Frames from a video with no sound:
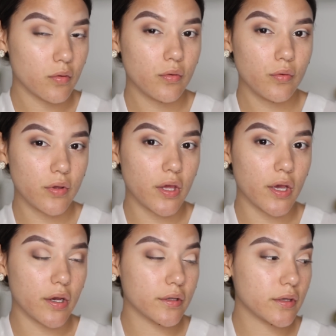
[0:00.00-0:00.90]
Ooh yeah,
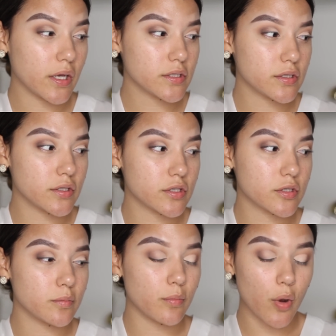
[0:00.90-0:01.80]
that's the
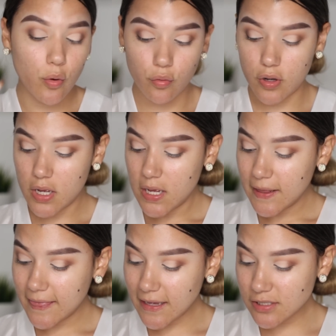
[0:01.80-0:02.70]
smoke.
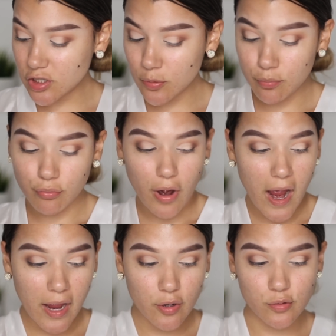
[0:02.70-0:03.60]
That's the
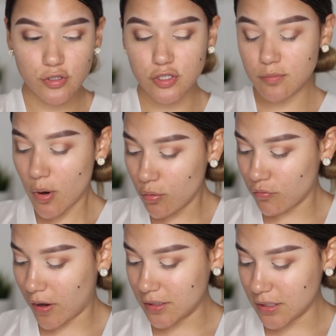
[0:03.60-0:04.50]
bridal smoke
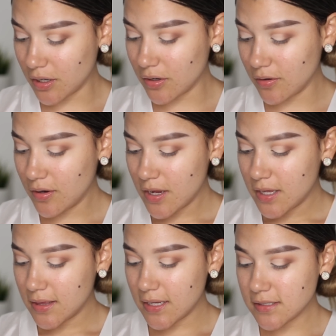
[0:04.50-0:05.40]
right there.
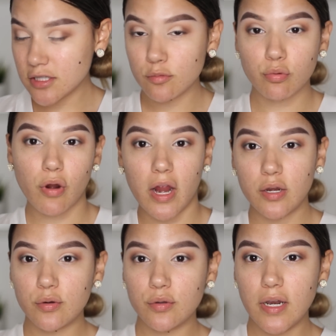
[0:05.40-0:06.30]
That's the
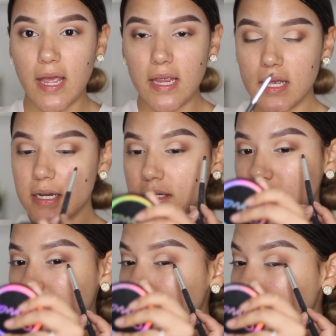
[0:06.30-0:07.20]
bridal, like,
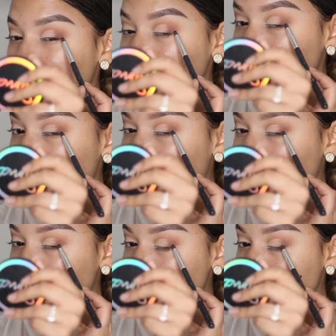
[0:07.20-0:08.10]
I'm
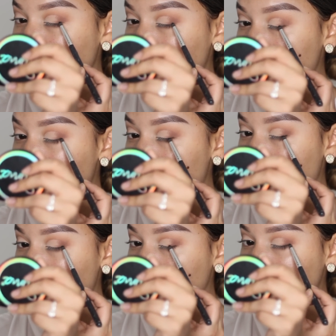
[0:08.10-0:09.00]
ready to get
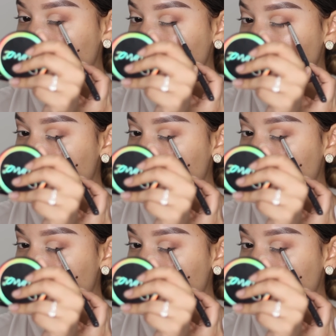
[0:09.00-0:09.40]
married kind of